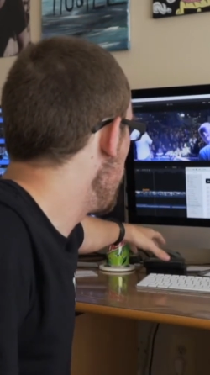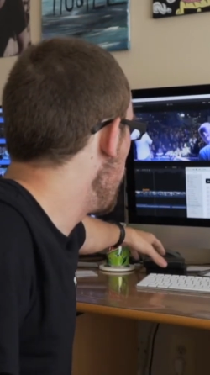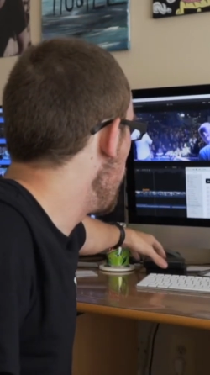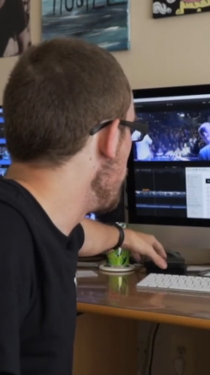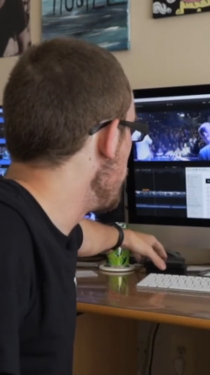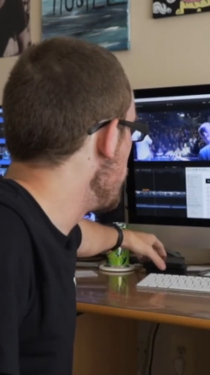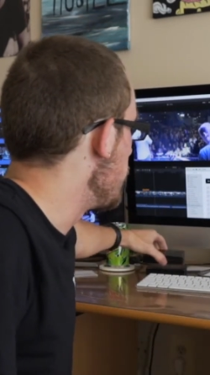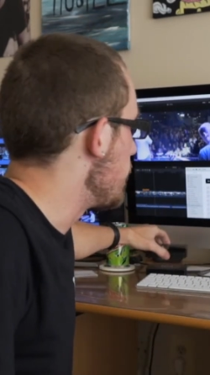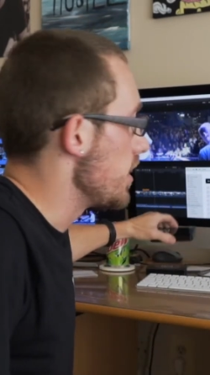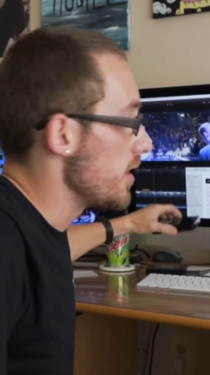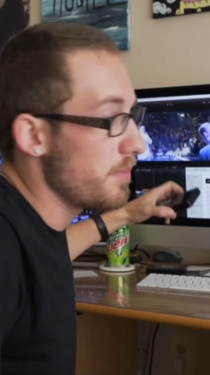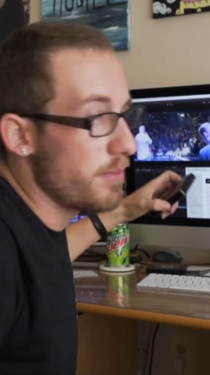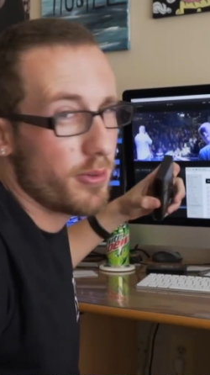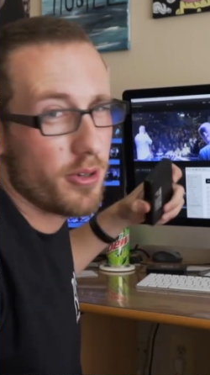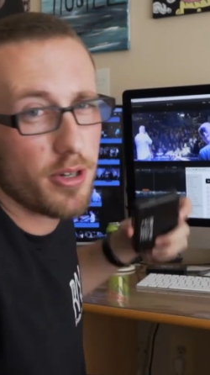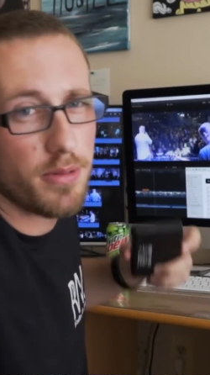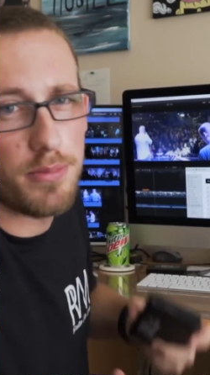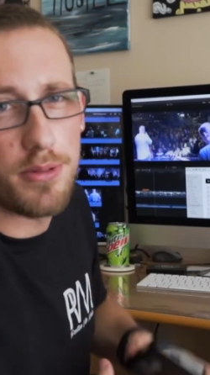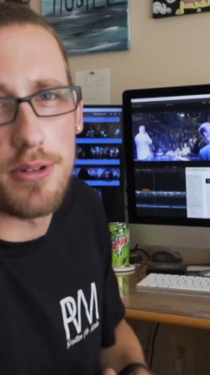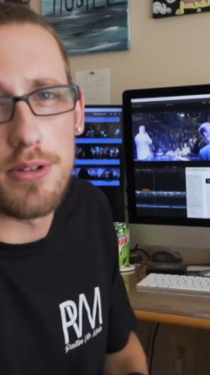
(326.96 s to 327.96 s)
I'll use these
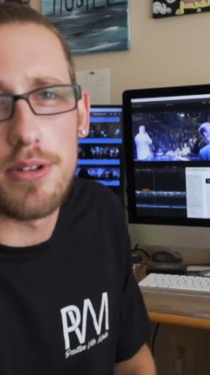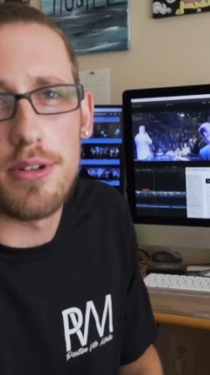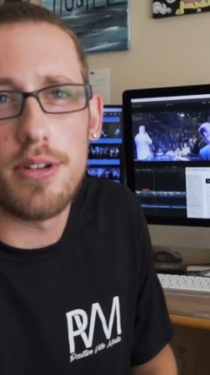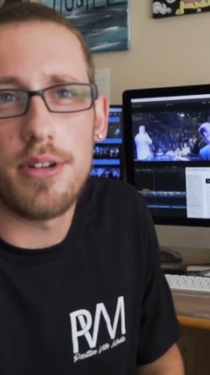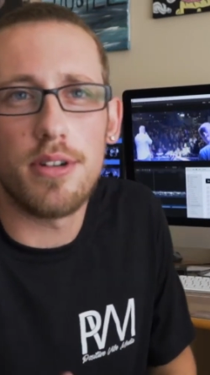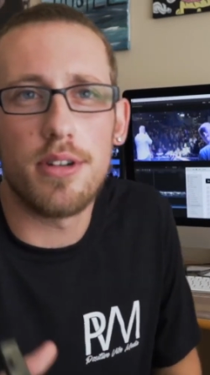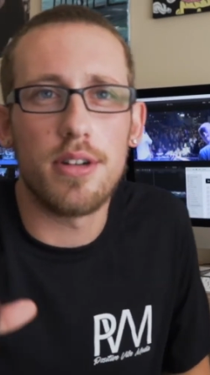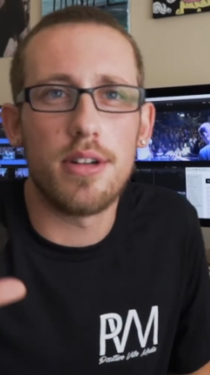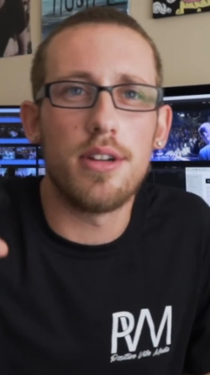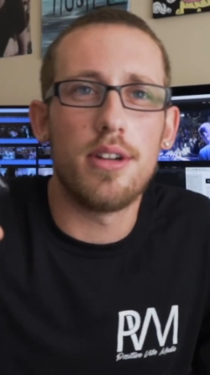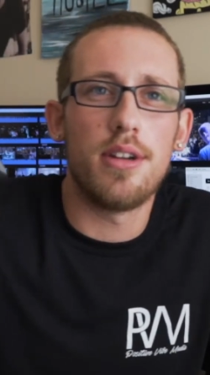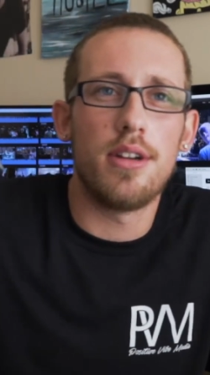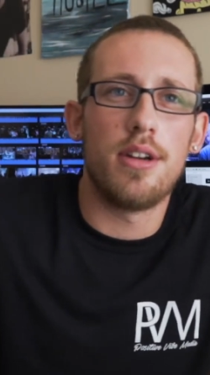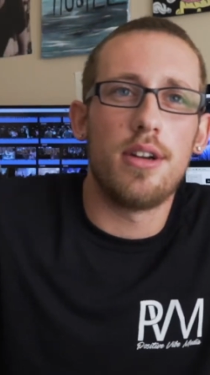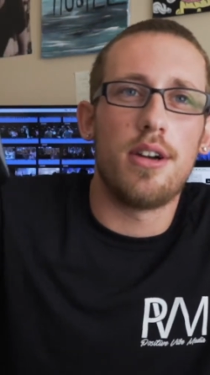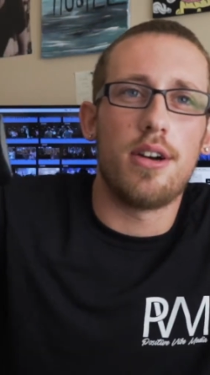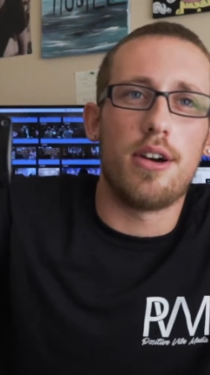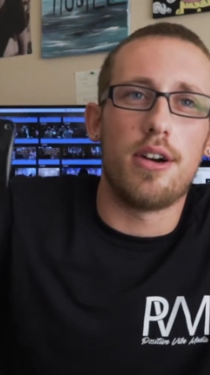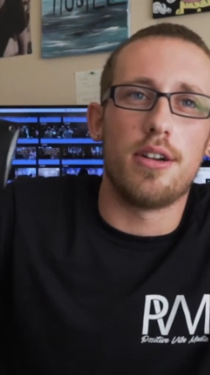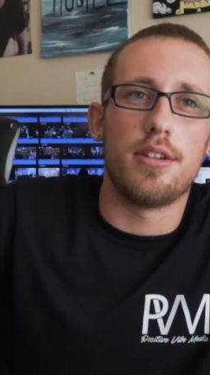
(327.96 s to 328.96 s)
portable
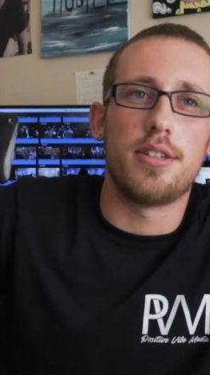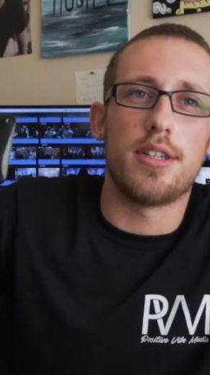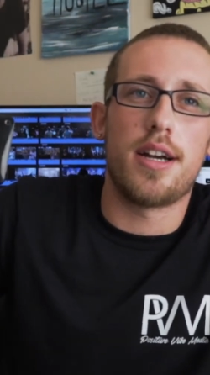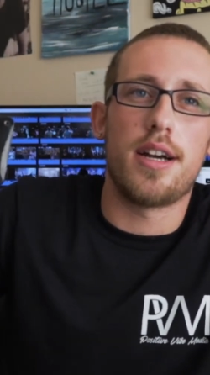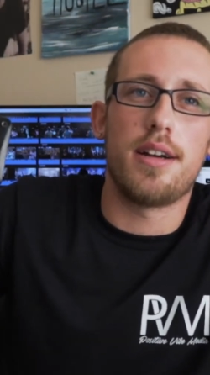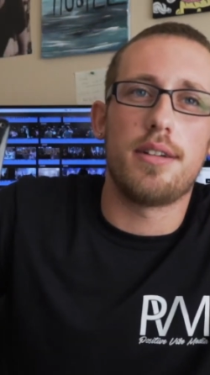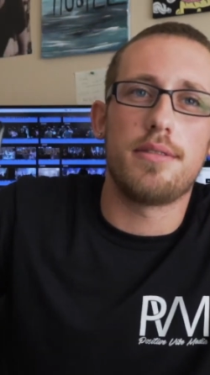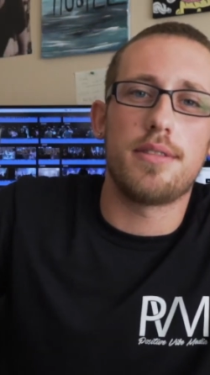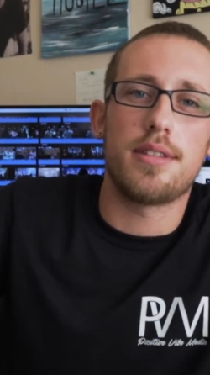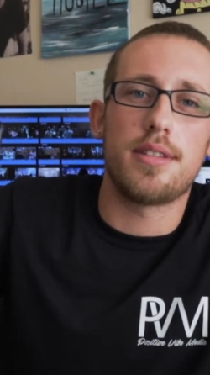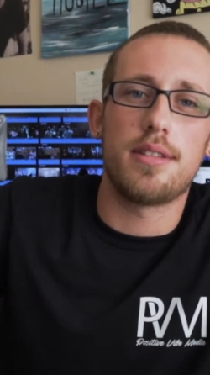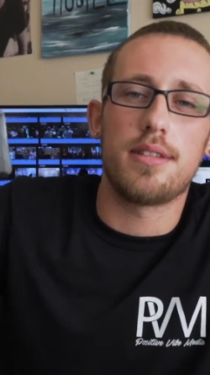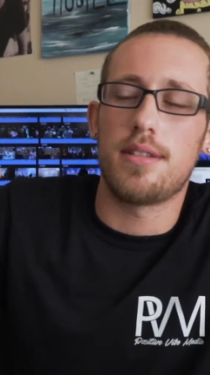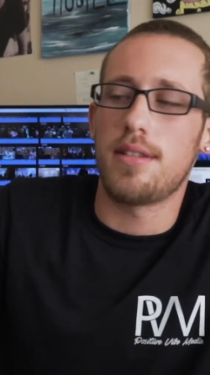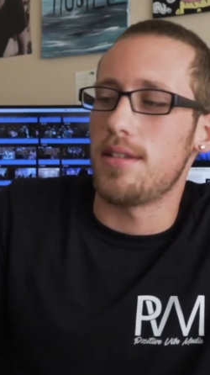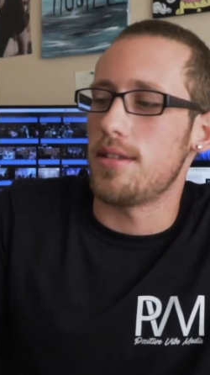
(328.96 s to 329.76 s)
hard drives.